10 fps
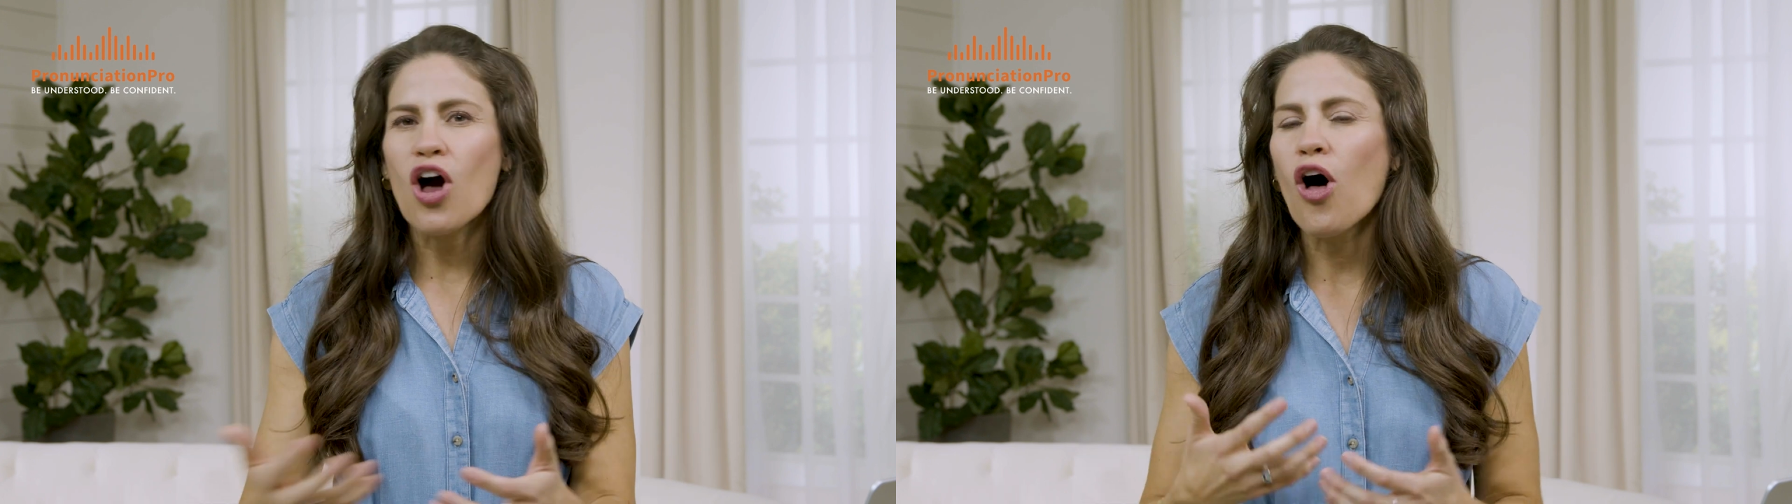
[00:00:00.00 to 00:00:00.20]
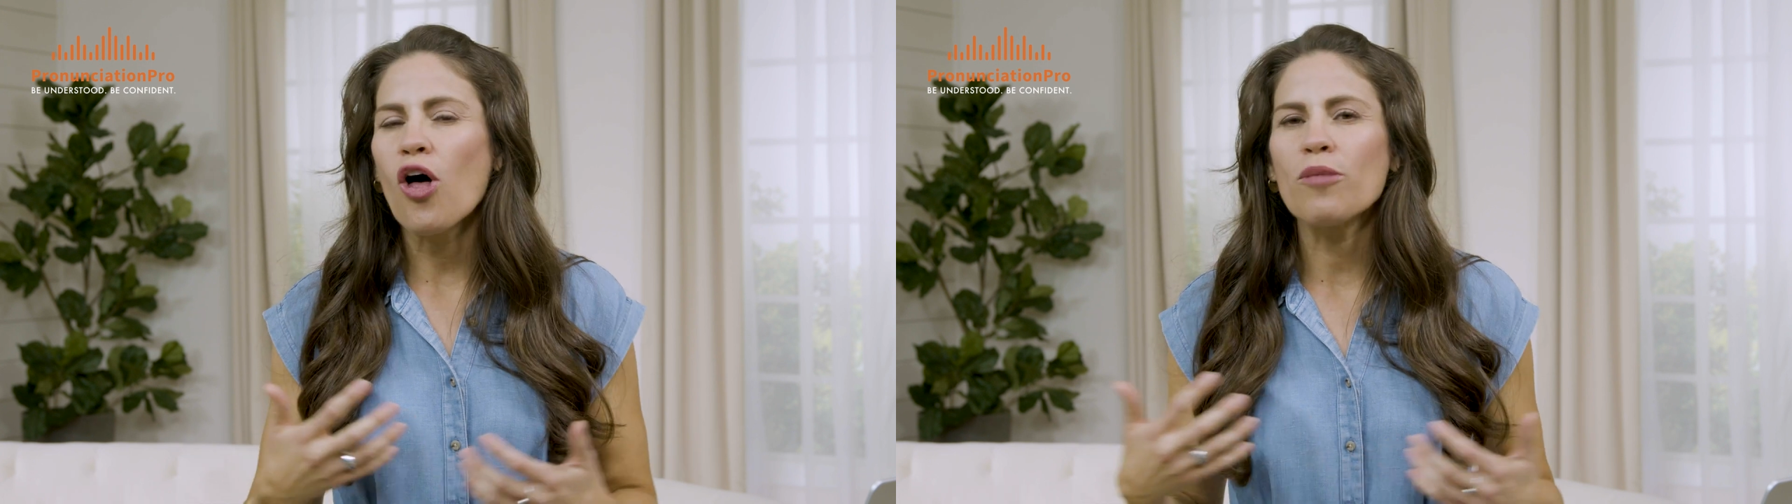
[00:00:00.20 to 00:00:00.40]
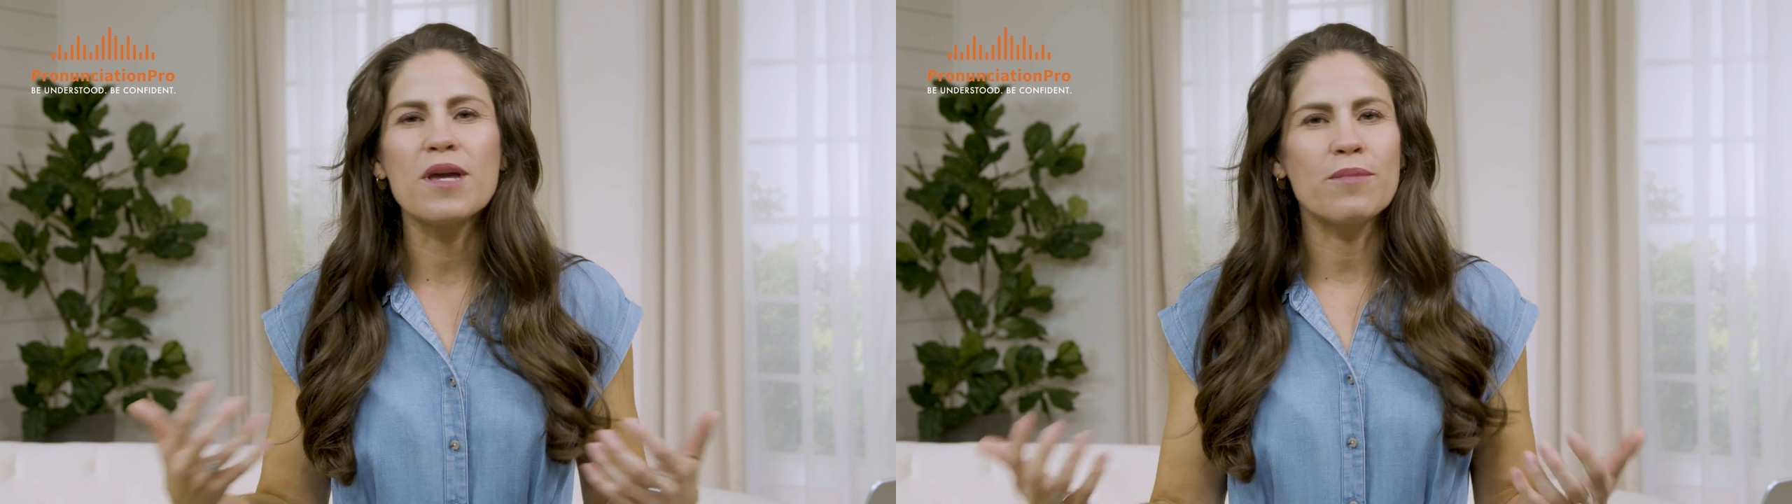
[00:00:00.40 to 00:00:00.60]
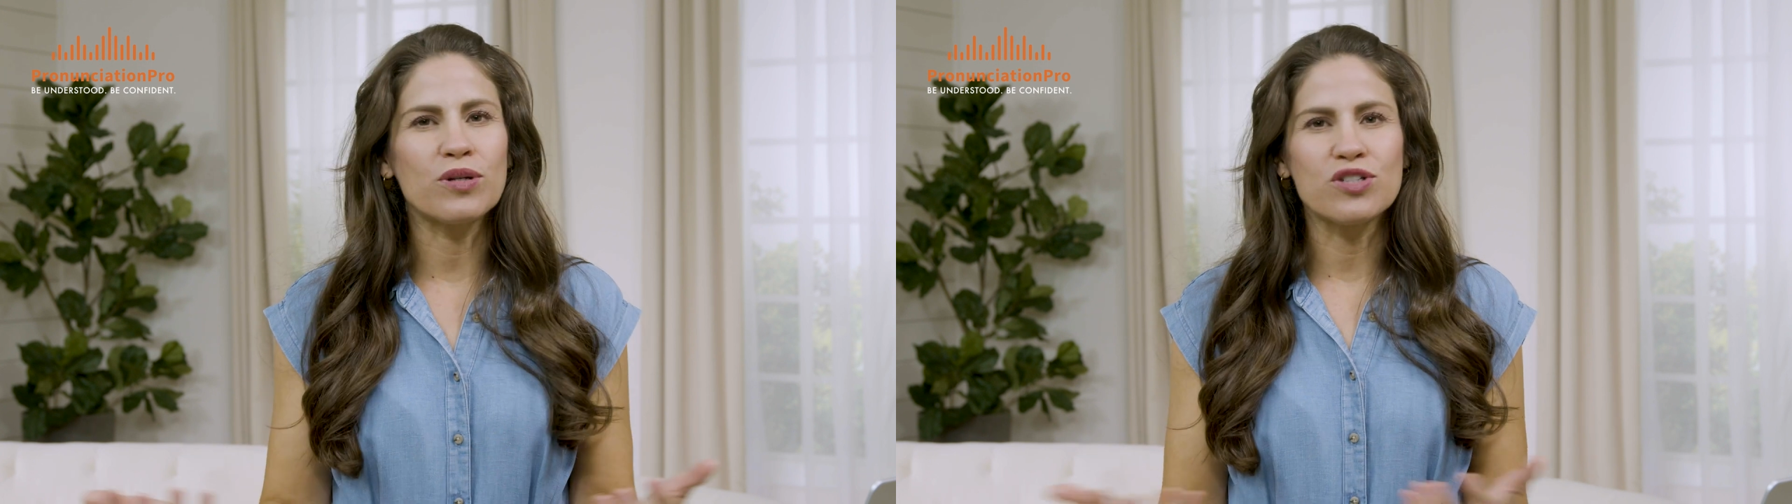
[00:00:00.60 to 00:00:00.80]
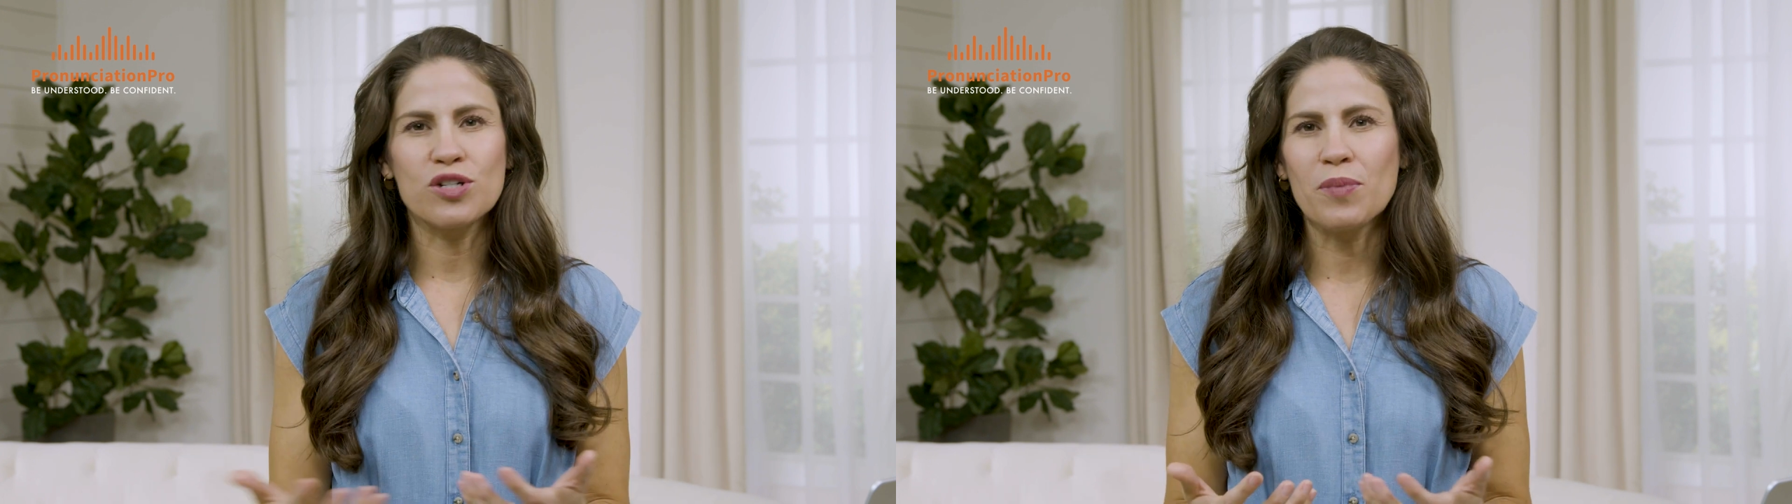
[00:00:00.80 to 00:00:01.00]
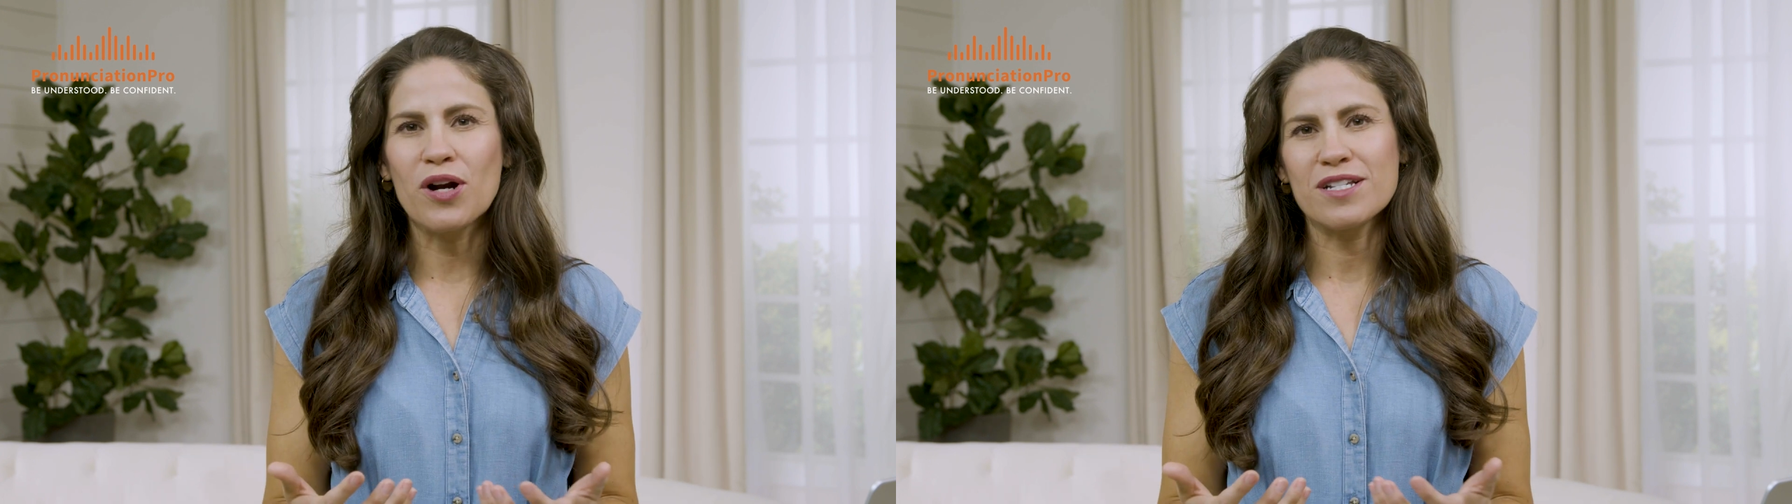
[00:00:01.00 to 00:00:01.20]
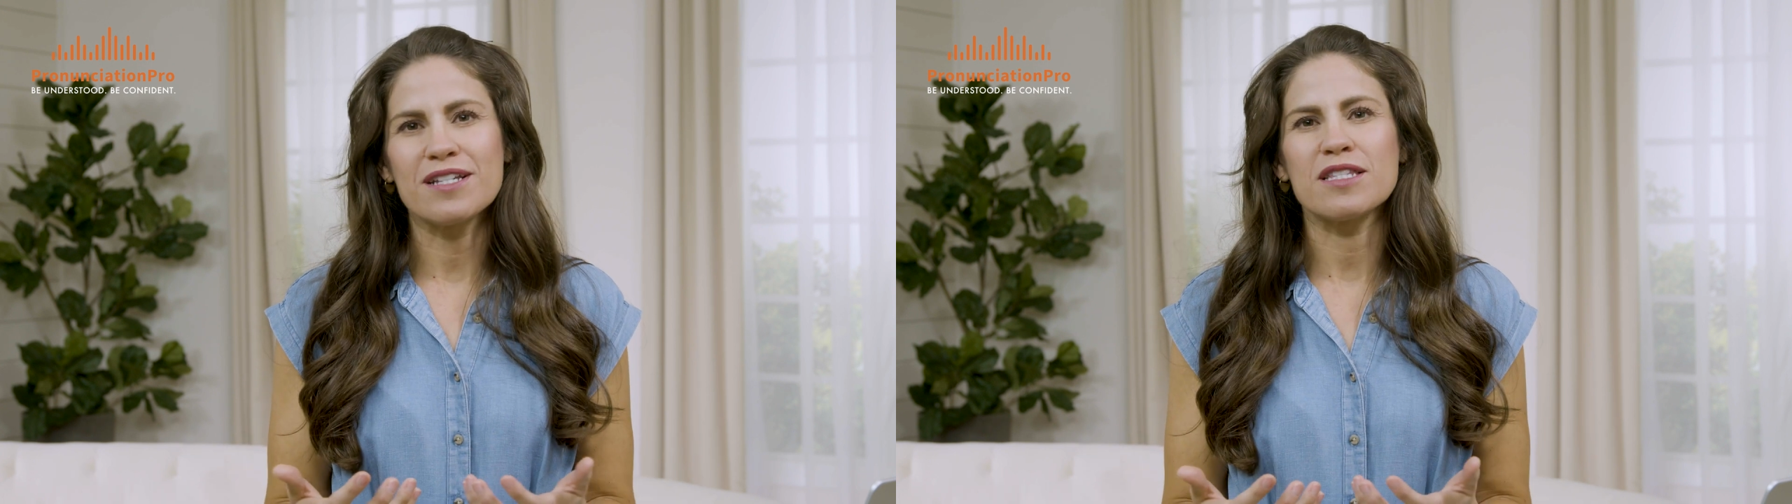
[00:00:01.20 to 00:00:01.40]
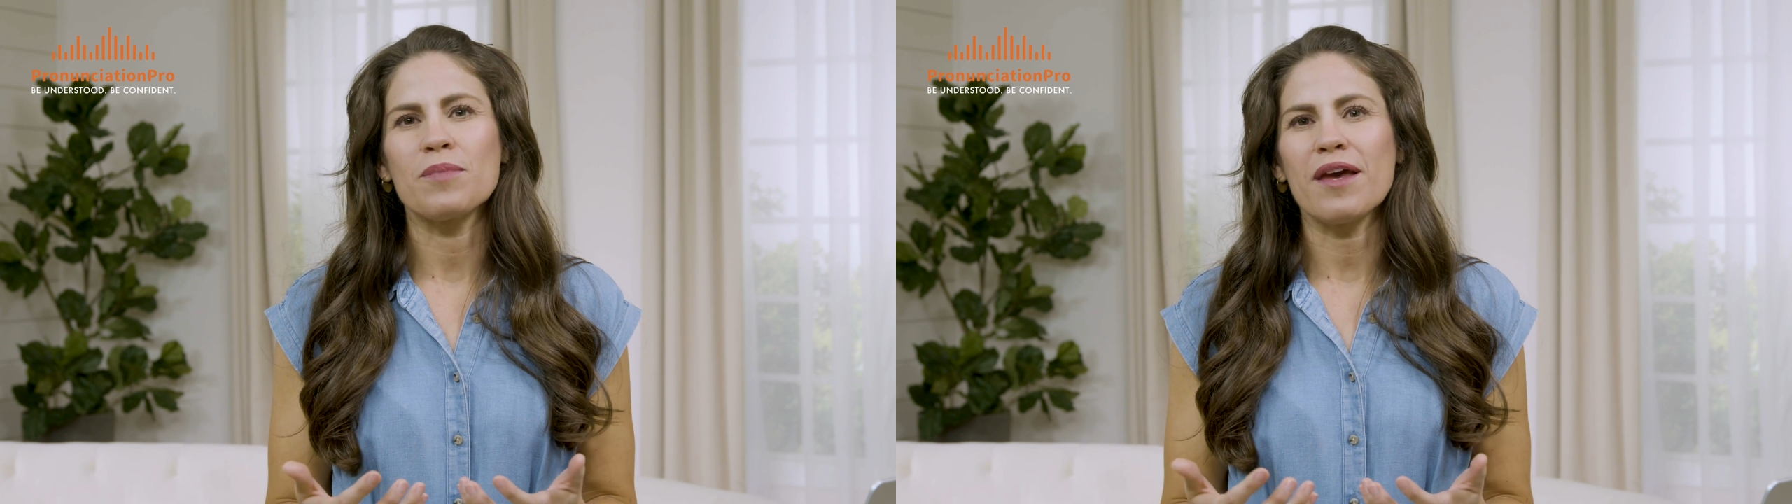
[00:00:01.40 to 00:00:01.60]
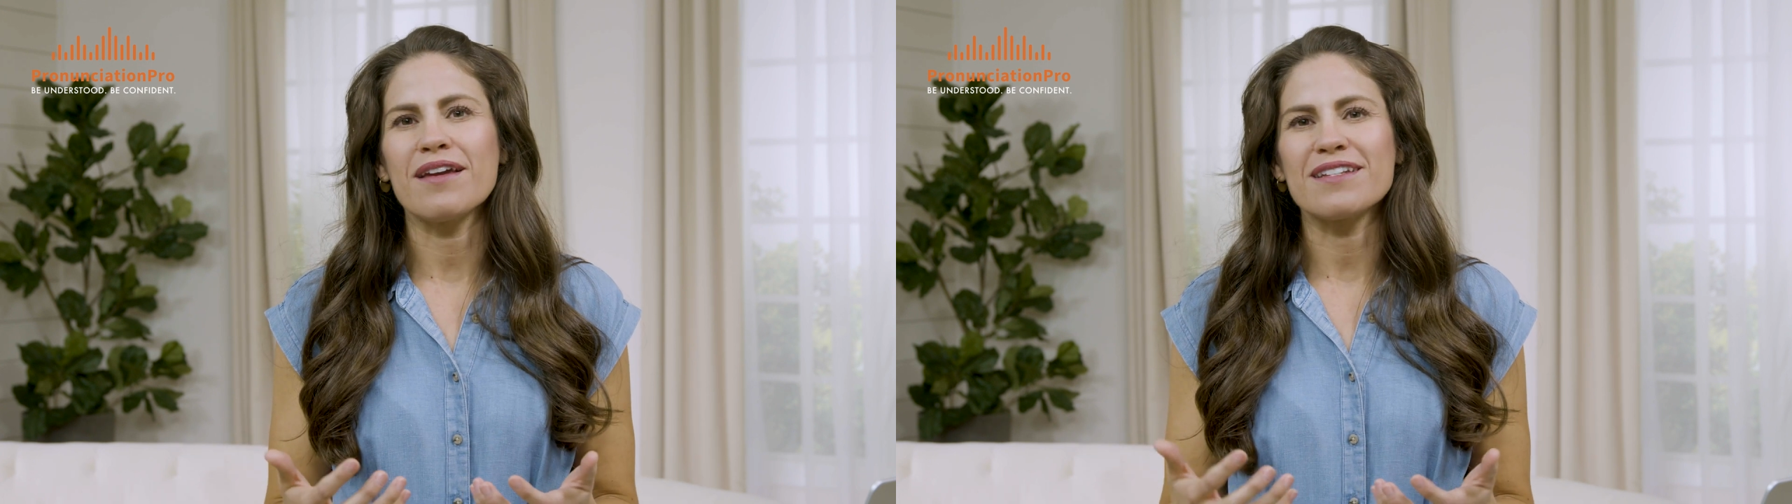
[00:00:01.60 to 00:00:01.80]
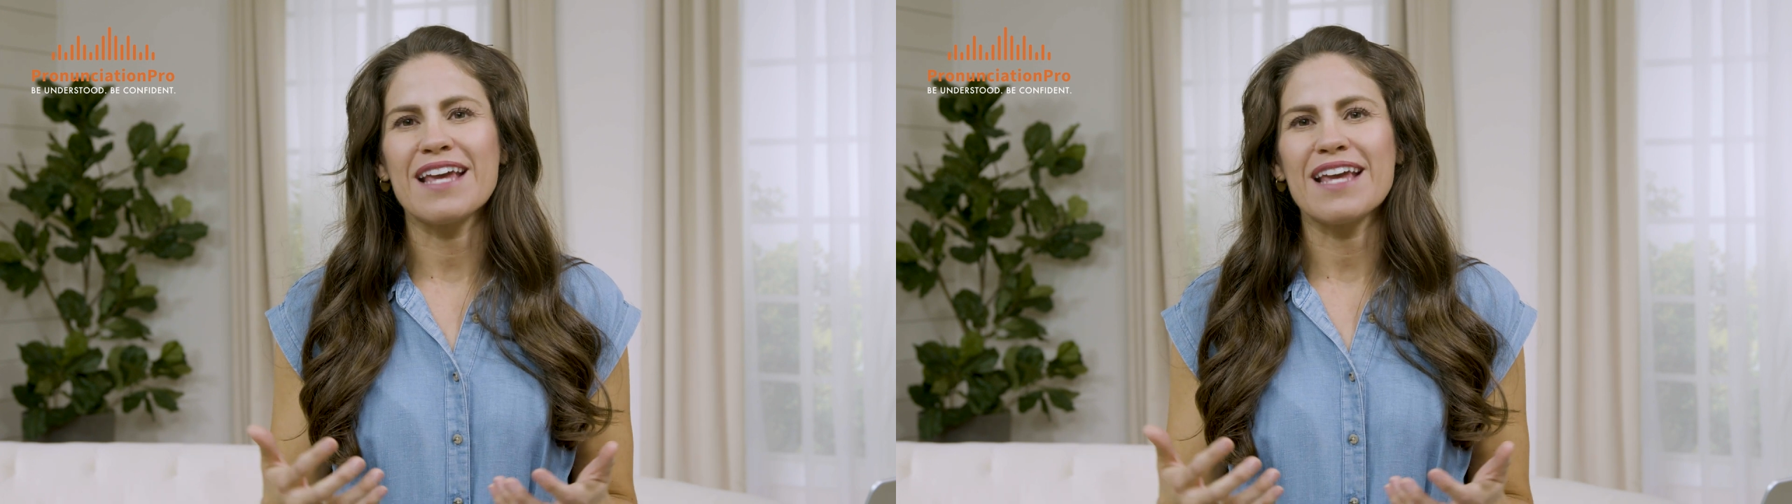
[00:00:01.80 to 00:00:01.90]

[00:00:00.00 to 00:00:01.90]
all people to participate